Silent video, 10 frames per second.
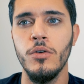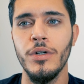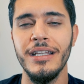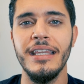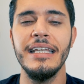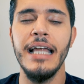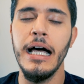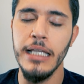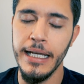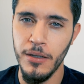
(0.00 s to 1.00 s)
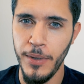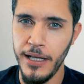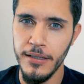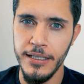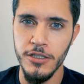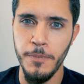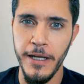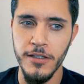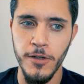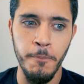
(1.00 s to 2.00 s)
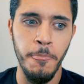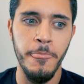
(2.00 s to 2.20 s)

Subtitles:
what did they not like about the inspector.